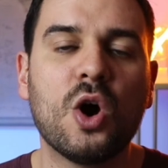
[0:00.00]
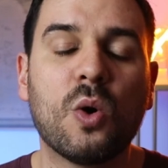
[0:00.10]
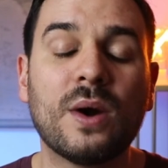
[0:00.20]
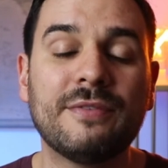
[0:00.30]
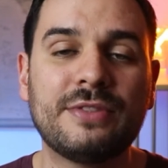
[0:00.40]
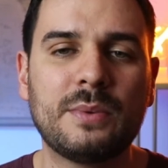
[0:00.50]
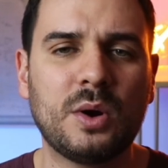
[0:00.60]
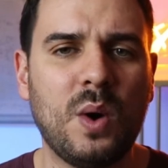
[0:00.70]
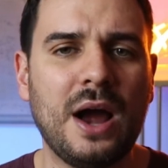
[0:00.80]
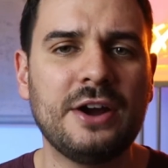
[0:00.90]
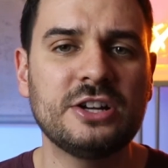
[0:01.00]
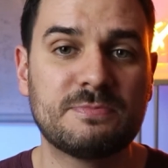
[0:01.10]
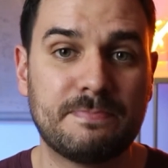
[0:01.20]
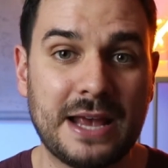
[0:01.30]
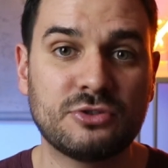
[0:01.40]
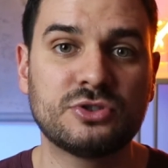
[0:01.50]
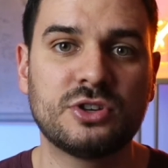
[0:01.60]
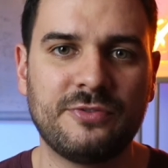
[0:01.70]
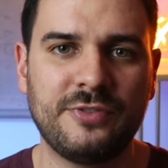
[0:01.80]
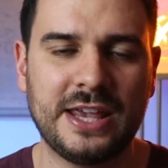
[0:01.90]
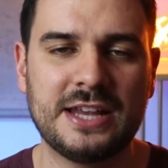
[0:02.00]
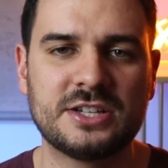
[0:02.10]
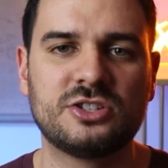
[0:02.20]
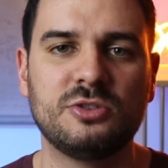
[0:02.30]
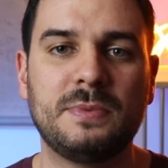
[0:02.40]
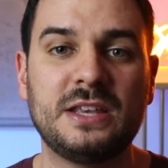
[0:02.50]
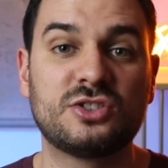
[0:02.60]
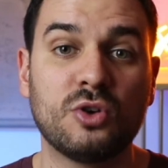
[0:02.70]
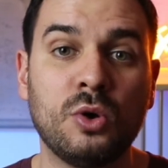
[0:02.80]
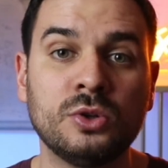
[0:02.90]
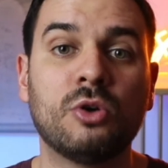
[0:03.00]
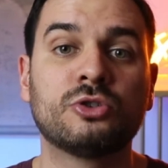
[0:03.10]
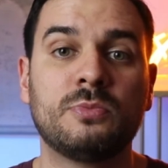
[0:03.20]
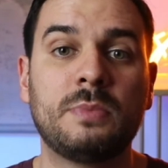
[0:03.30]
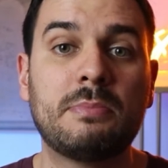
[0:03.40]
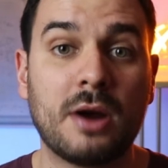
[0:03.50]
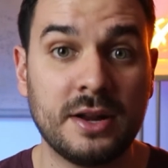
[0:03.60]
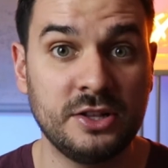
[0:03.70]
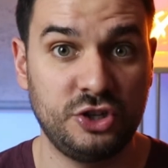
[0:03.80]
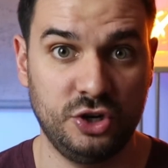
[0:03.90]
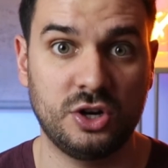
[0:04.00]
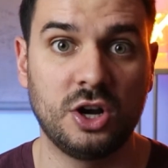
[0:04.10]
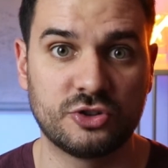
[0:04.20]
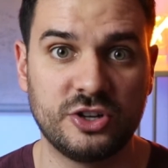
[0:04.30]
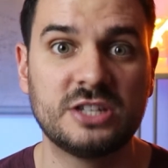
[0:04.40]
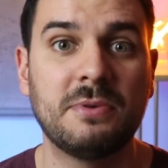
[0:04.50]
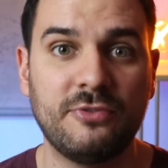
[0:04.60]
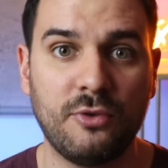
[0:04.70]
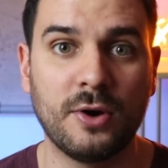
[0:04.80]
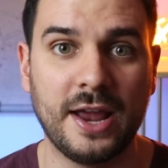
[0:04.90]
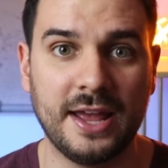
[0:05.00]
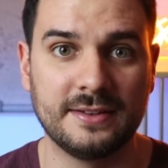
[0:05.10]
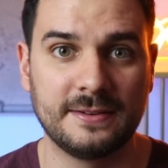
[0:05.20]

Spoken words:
or if they require special certifications to be sold or to be brought into your countries beforehand.